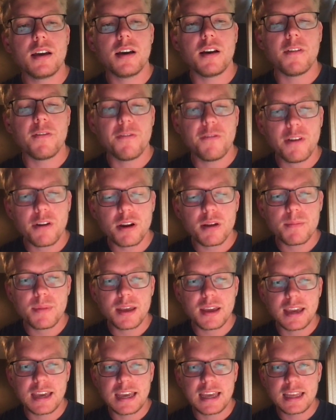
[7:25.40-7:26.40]
a very
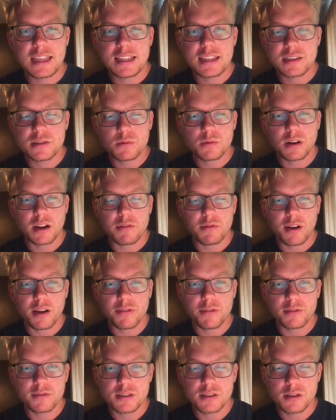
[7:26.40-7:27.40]
big this is what i
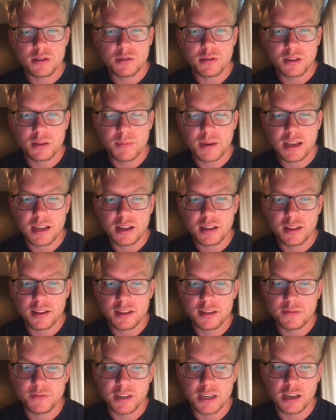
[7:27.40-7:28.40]
referenced to at the beginning of
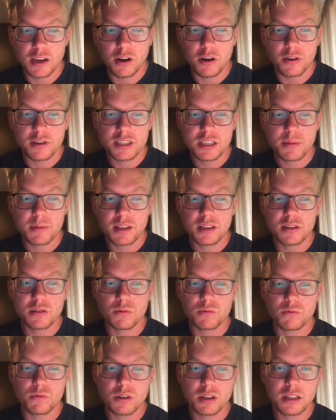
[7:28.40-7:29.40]
this video something
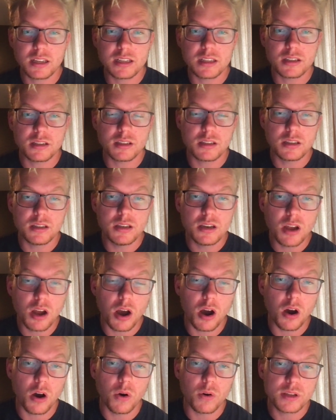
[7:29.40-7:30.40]
to really
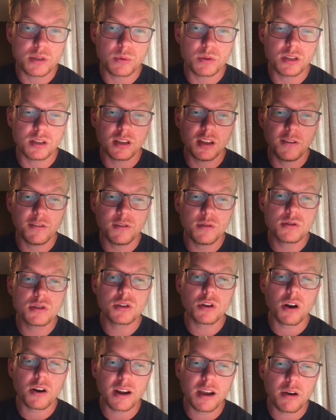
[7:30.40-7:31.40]
know is when if you
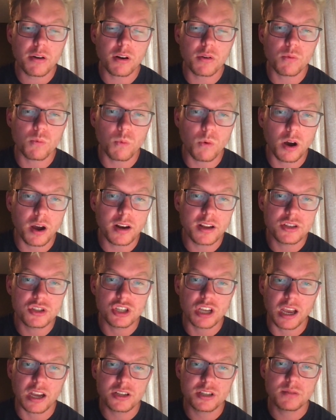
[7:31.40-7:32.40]
start out on one
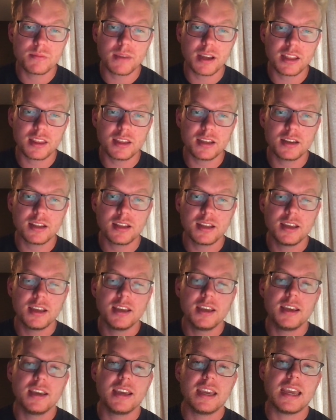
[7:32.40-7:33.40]
injection method
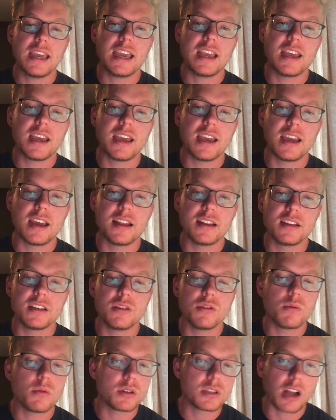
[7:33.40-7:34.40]
and
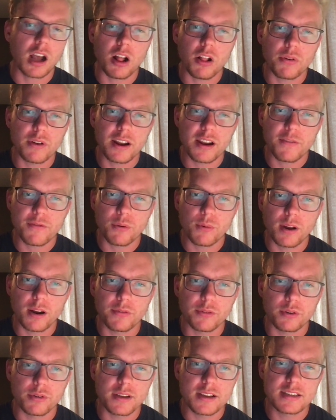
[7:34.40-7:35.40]
you don't tolerate it for
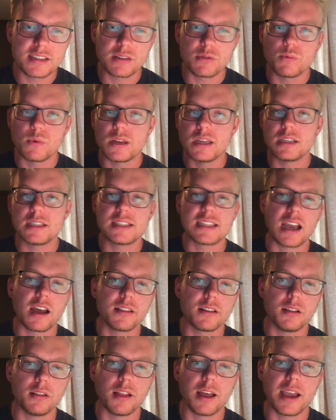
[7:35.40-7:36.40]
whatever reason weeks
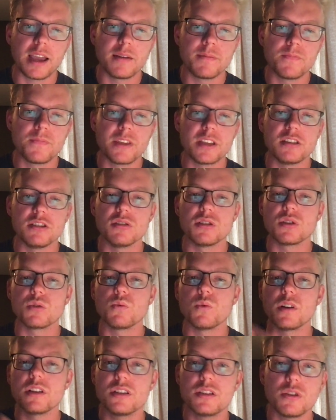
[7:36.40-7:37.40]
down the line and you
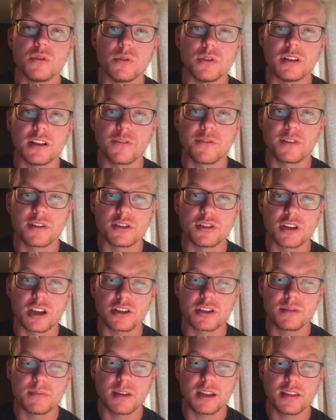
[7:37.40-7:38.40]
switch to a different
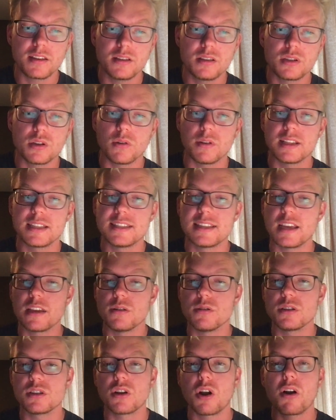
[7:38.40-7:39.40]
injection method so let's say
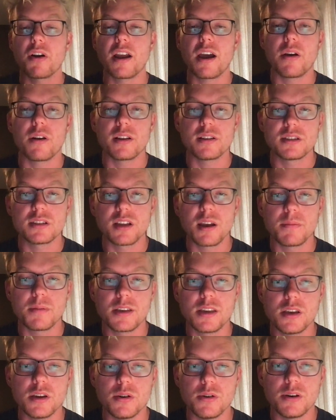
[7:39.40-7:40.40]
you start out on sub
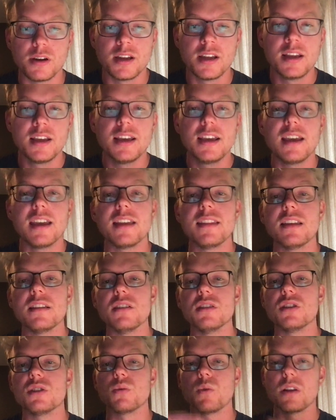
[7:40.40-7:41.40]
q and then
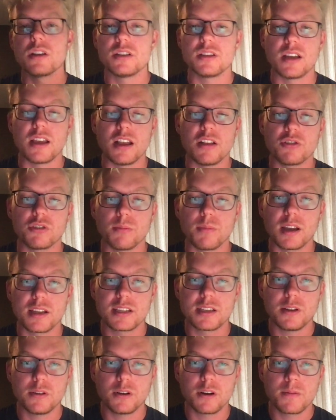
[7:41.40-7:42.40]
you switch to
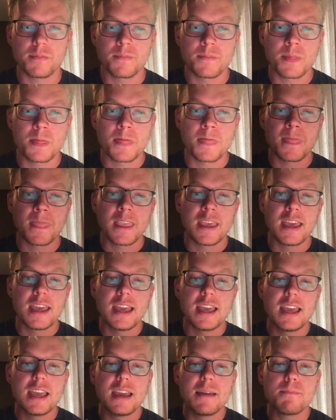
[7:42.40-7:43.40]
intramuscular
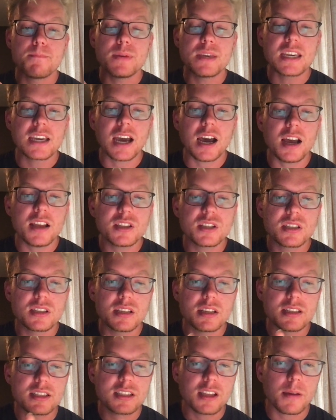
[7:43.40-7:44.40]
because
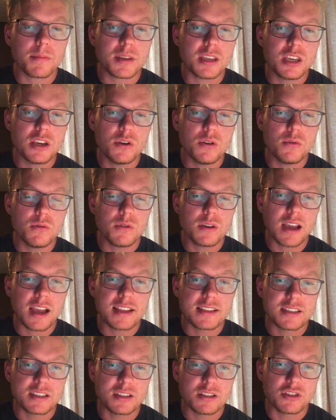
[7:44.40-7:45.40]
sub q
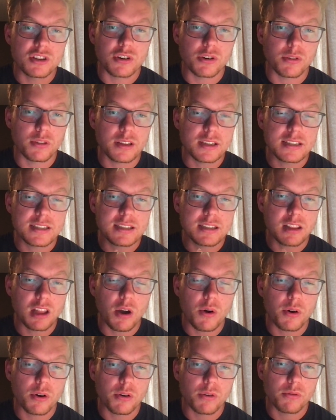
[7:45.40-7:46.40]
has a generally
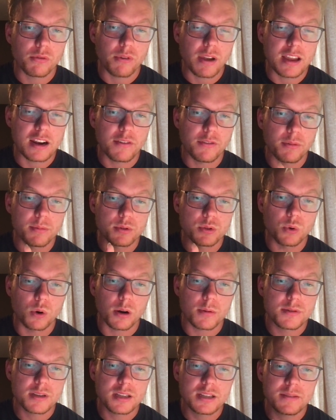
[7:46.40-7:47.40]
slower rate of
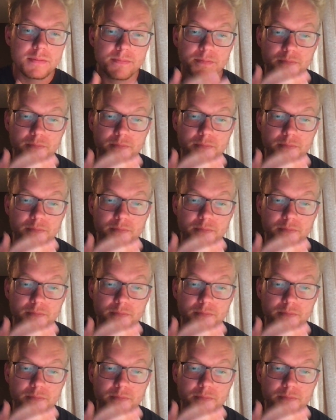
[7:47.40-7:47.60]
absorption